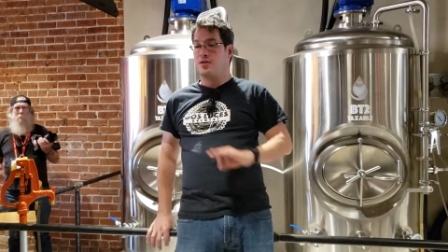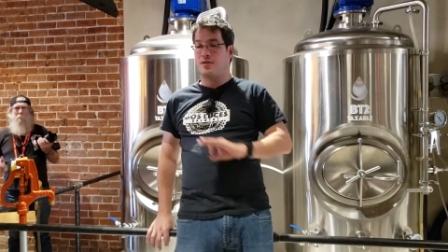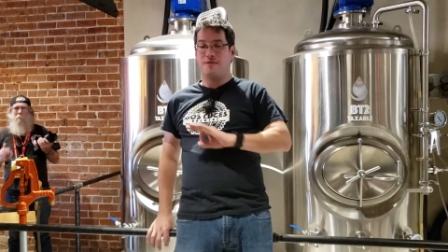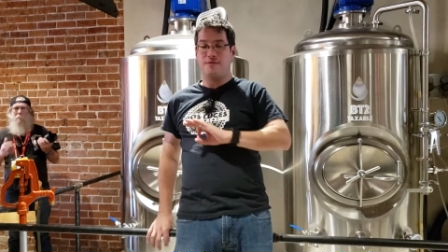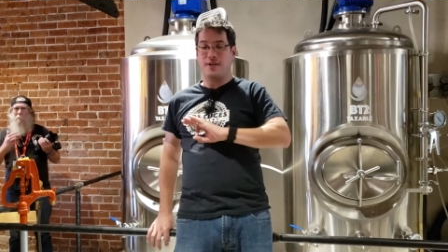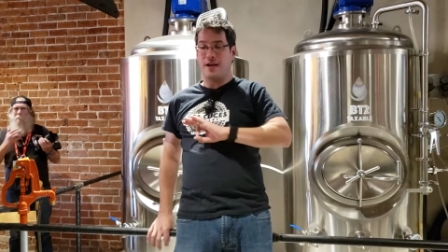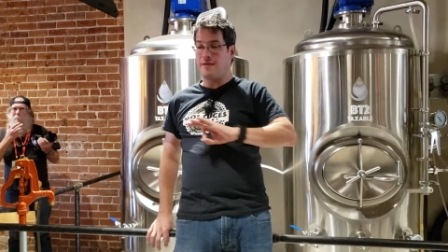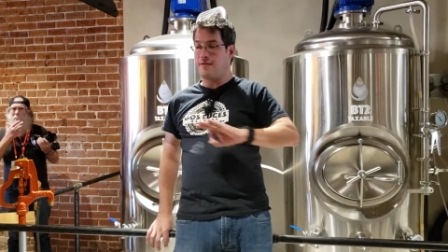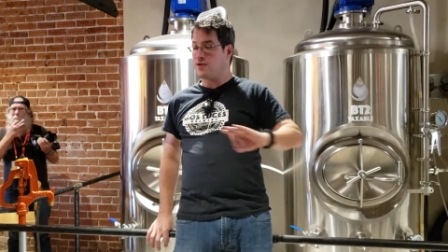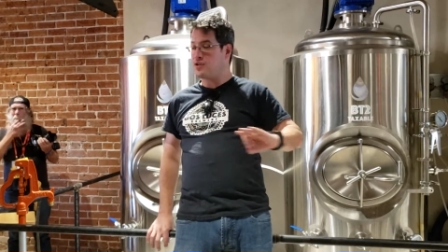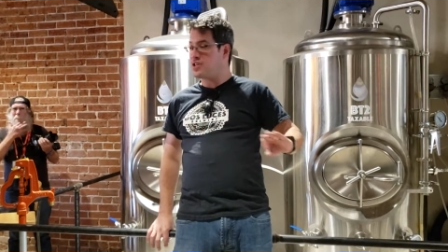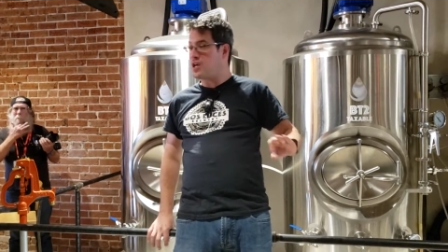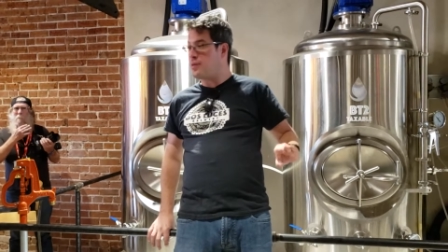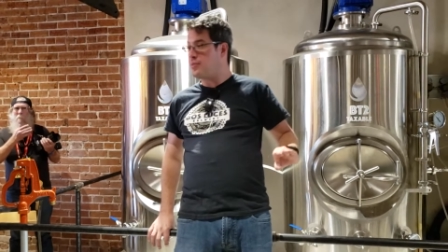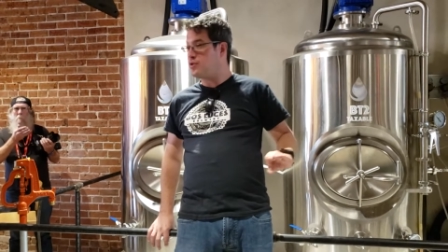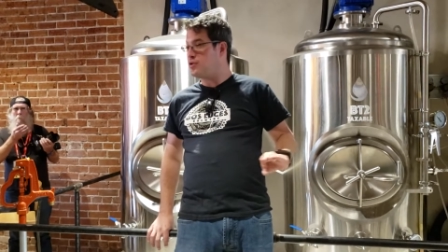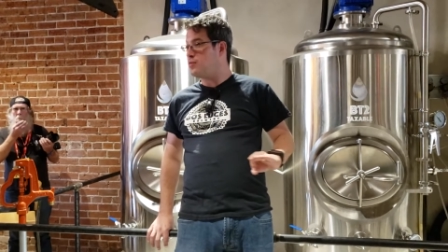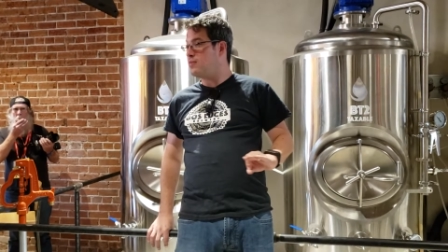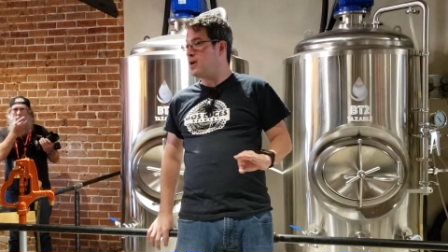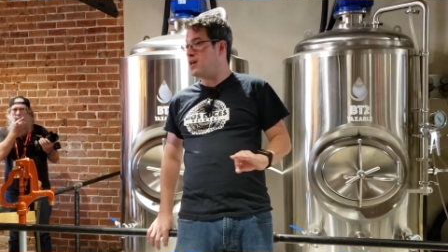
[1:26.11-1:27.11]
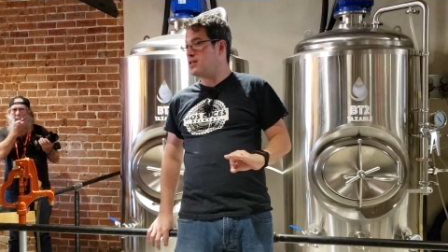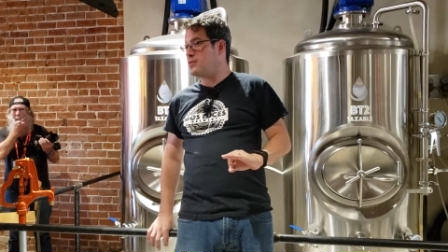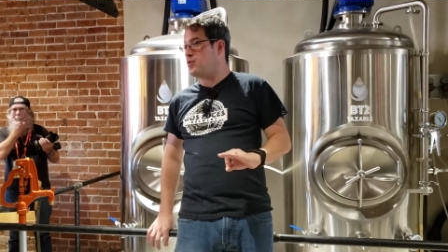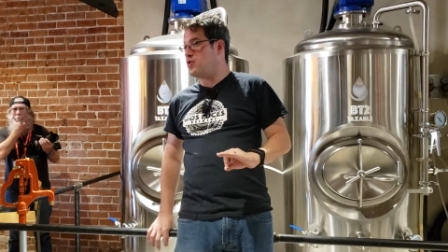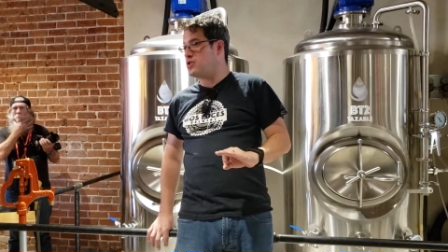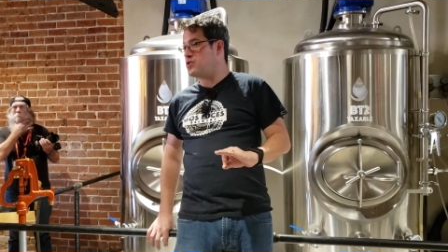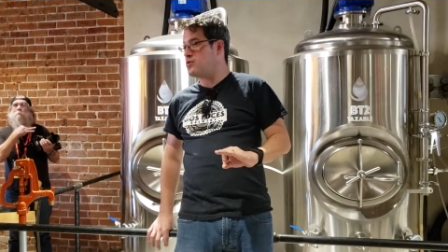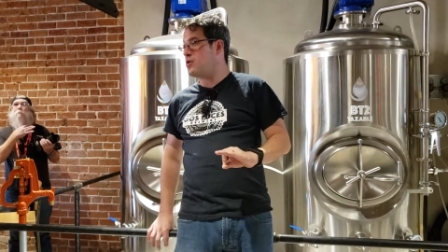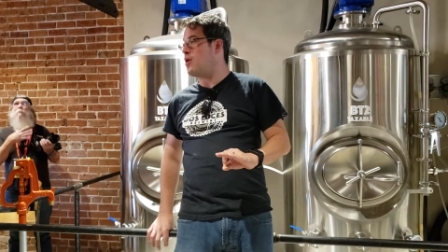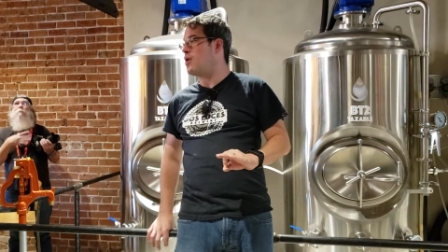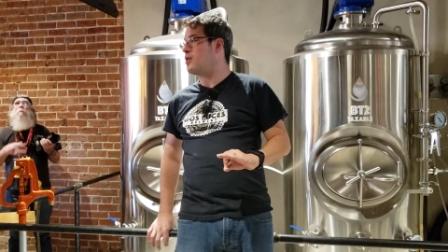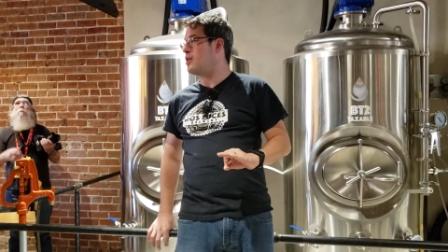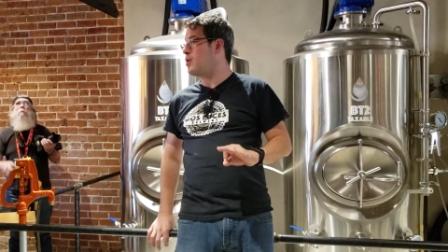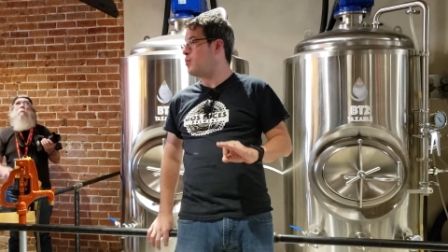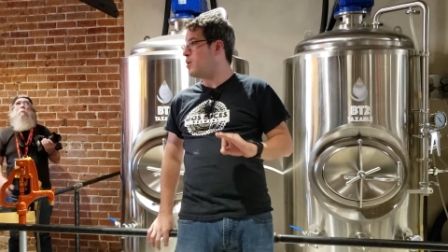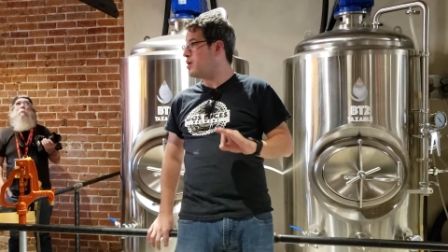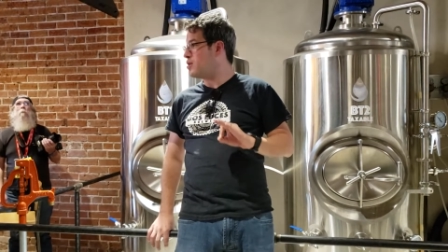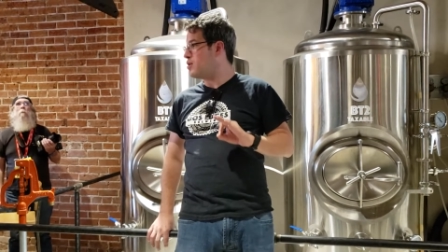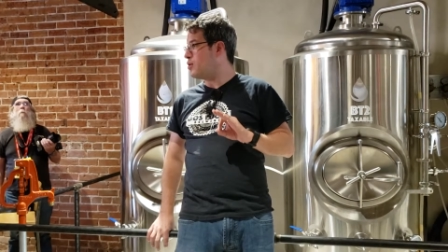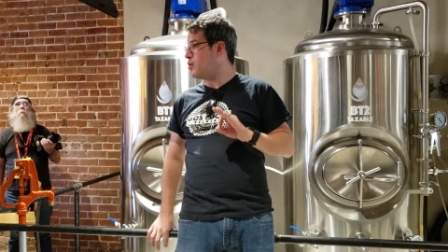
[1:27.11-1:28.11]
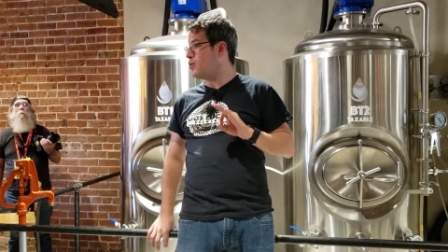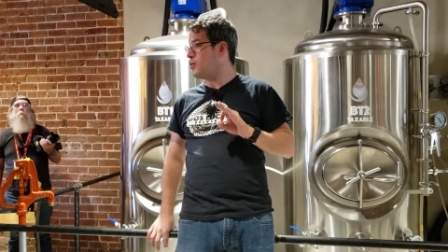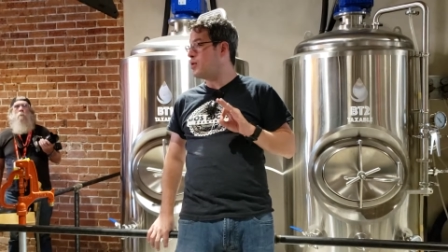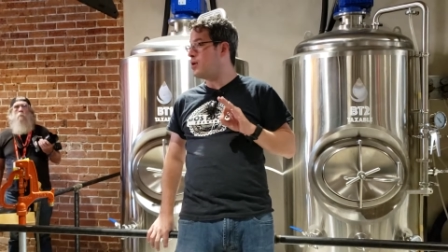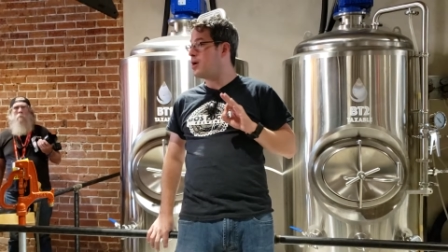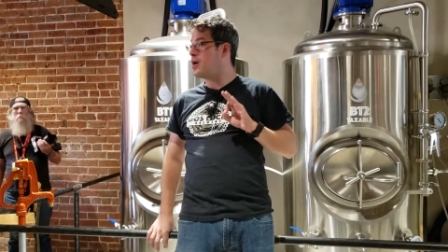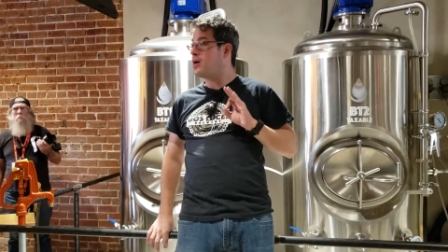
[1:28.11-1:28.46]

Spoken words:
Flavors come through much more strongly when you